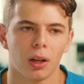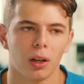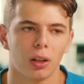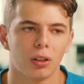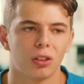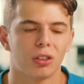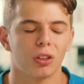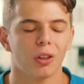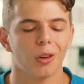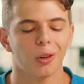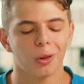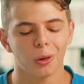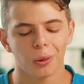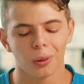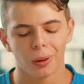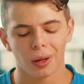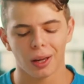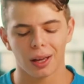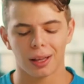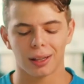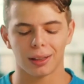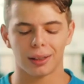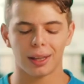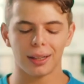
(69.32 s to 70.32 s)
So
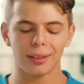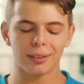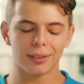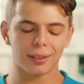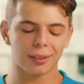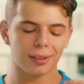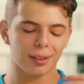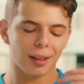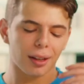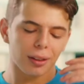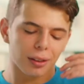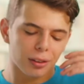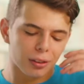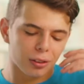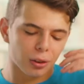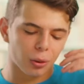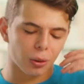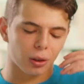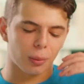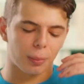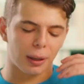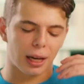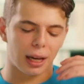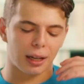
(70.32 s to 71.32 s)
let's
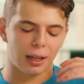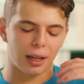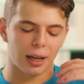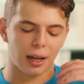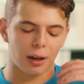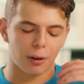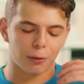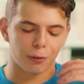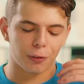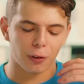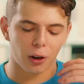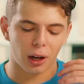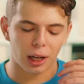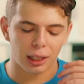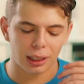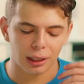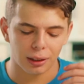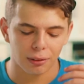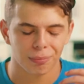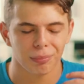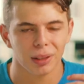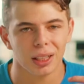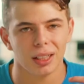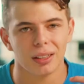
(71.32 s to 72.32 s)
talk about now
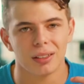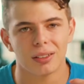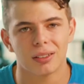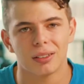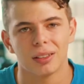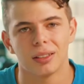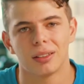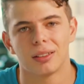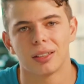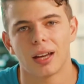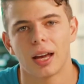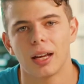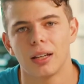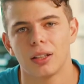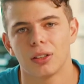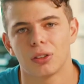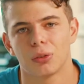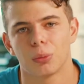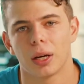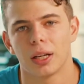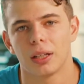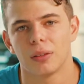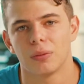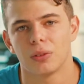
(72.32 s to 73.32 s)
finding instantaneous
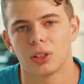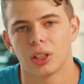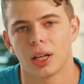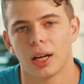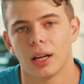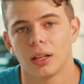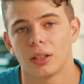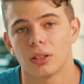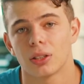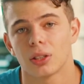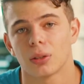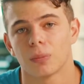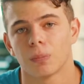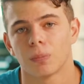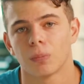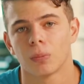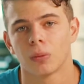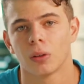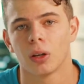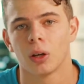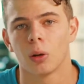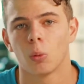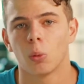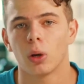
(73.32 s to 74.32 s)
rate of change.
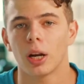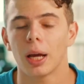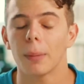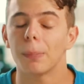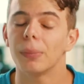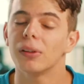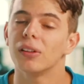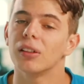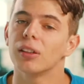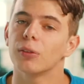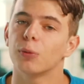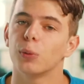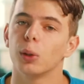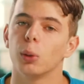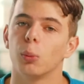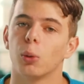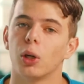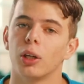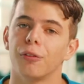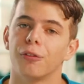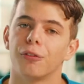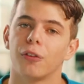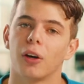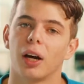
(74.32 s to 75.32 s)
What happens if we
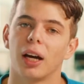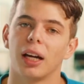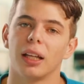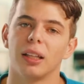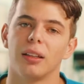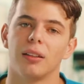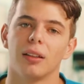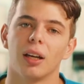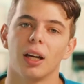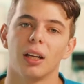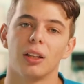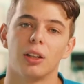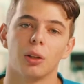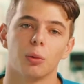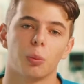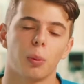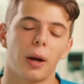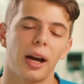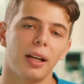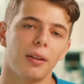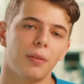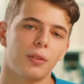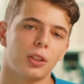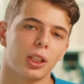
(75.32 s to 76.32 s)
want to find the
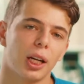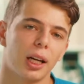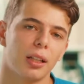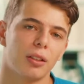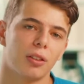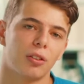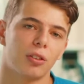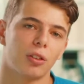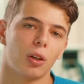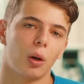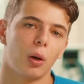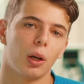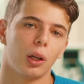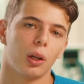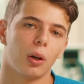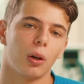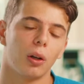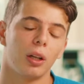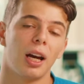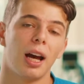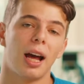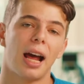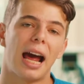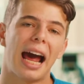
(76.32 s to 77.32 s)
rate of change that's going
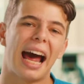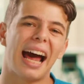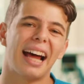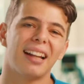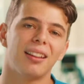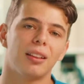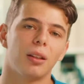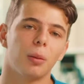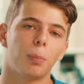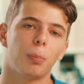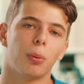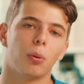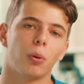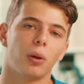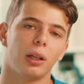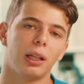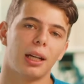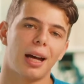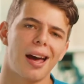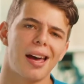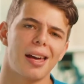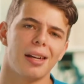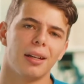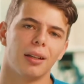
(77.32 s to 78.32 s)
on at the point
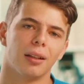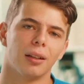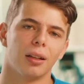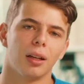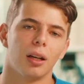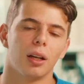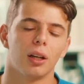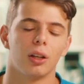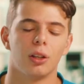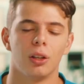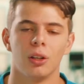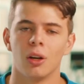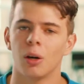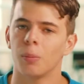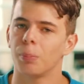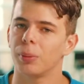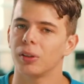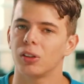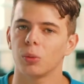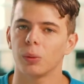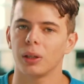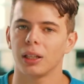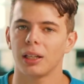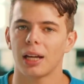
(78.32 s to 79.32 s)
A, not
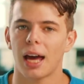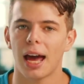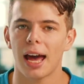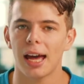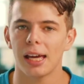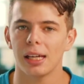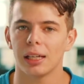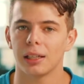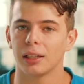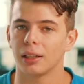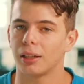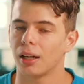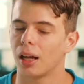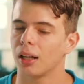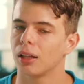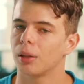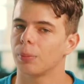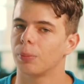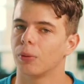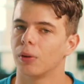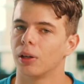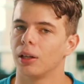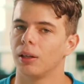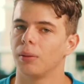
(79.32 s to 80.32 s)
between A and another
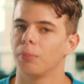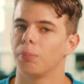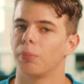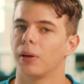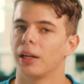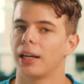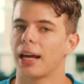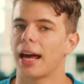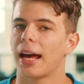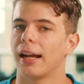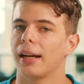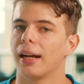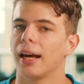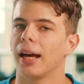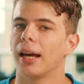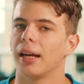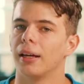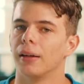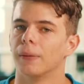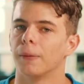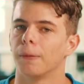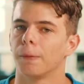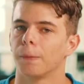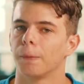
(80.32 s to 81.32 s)
point, but at A?